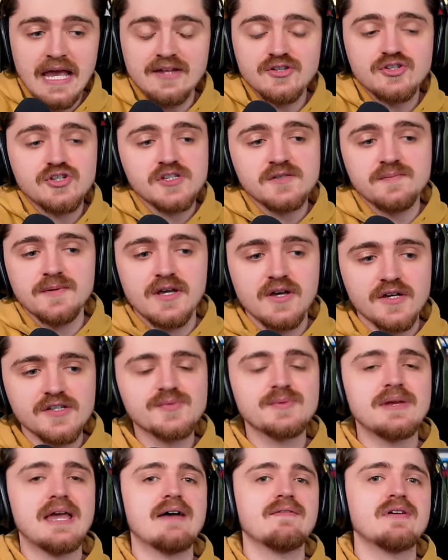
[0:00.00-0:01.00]
and just
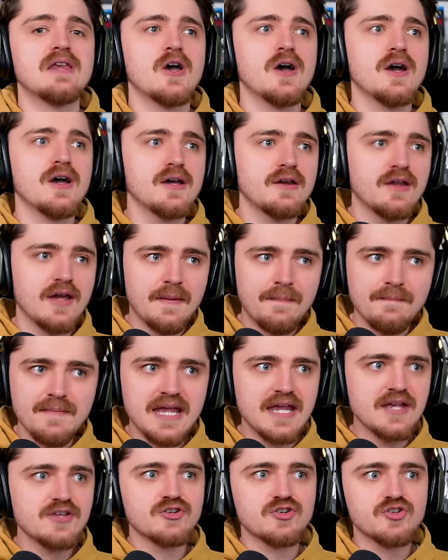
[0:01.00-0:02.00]
because we haven't heard a
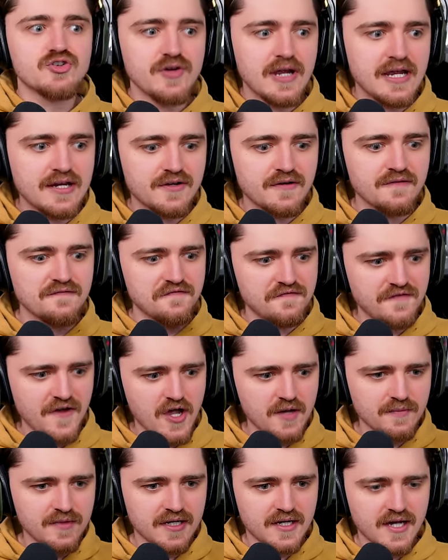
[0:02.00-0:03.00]
major trade
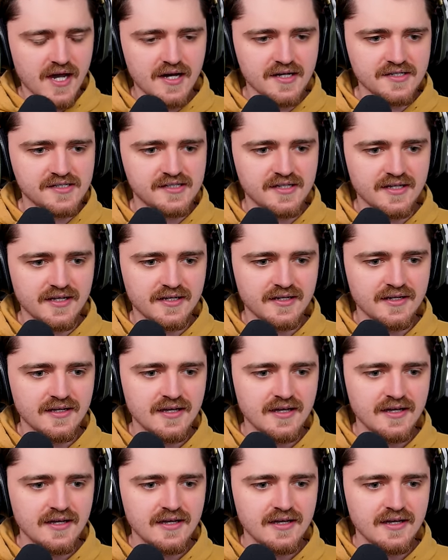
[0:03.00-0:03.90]
confirm the casting,